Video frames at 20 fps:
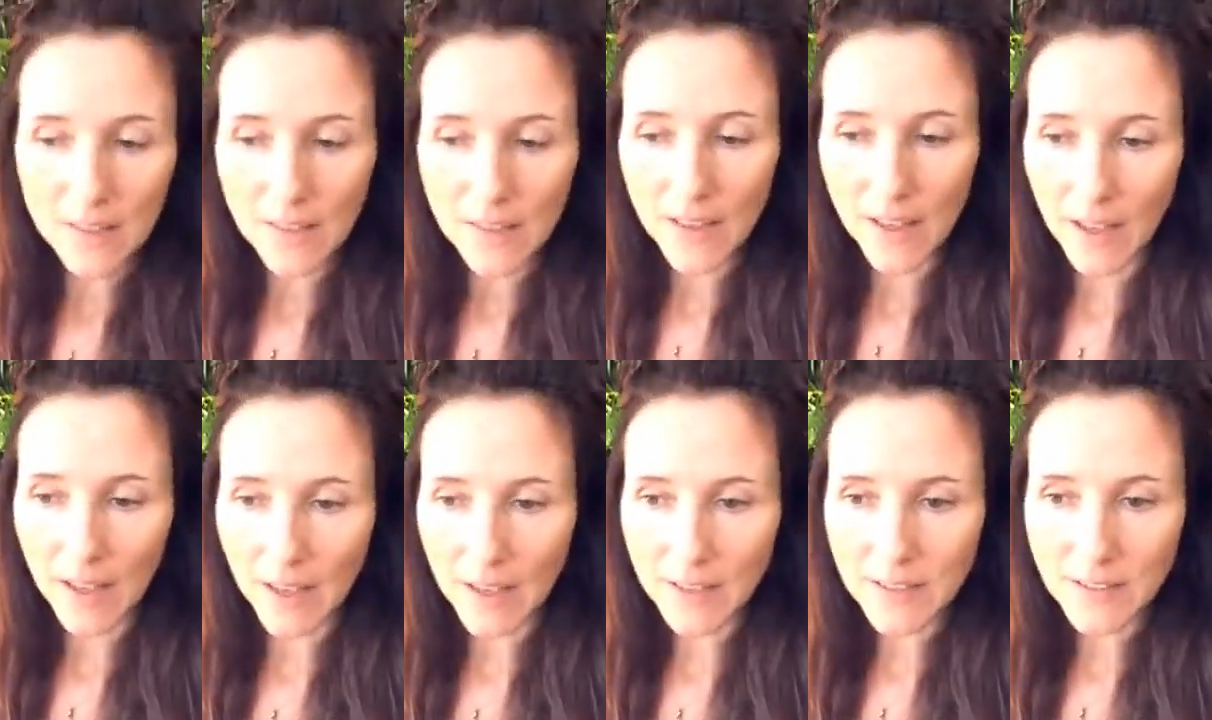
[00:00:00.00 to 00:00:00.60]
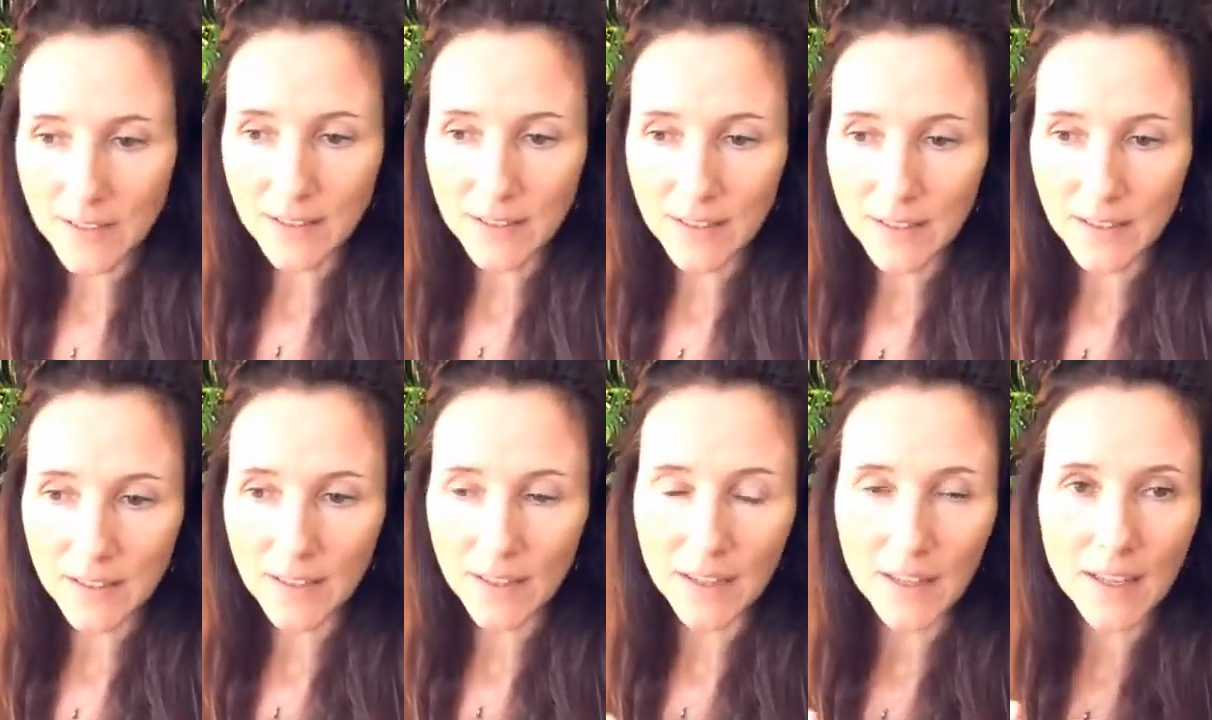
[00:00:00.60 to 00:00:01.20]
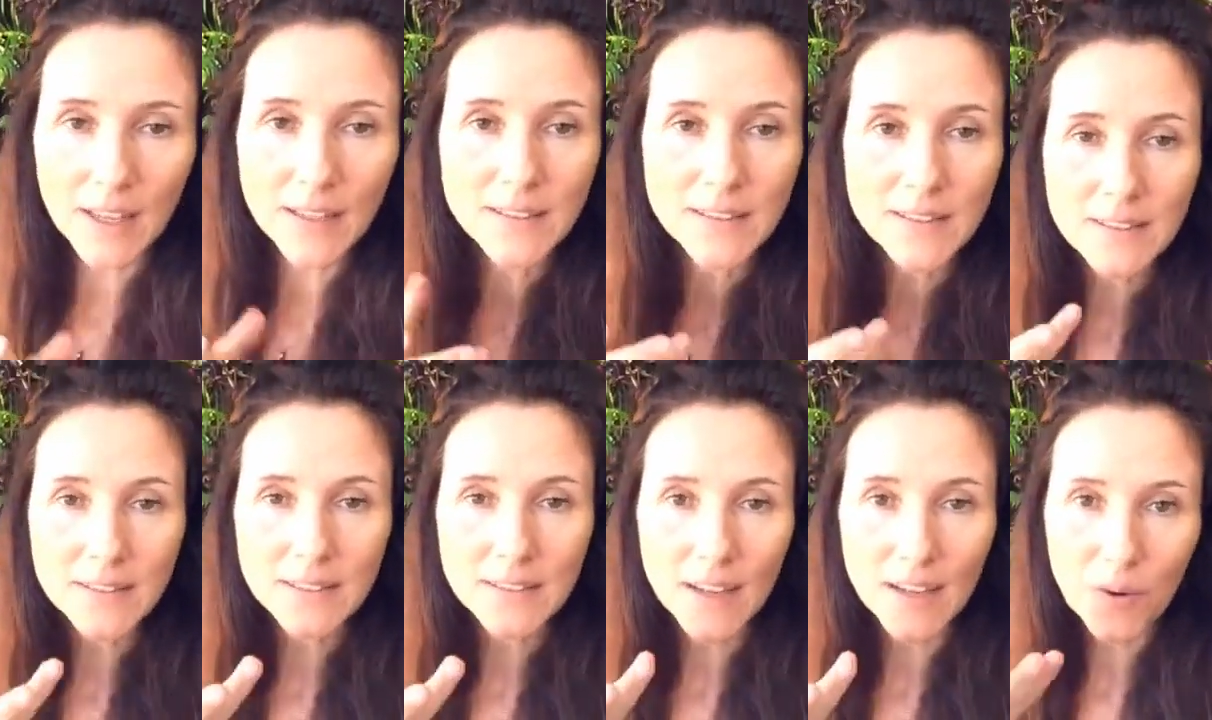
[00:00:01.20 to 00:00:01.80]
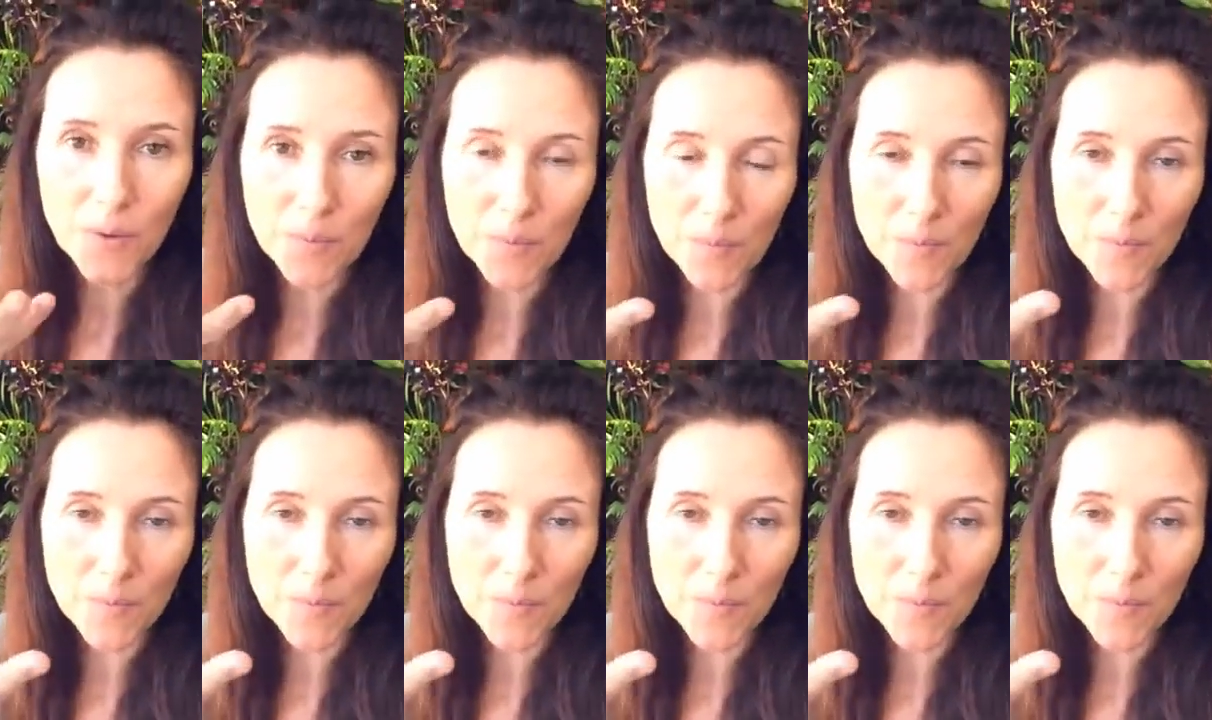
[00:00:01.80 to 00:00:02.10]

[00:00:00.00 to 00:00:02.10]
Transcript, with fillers: that it's a,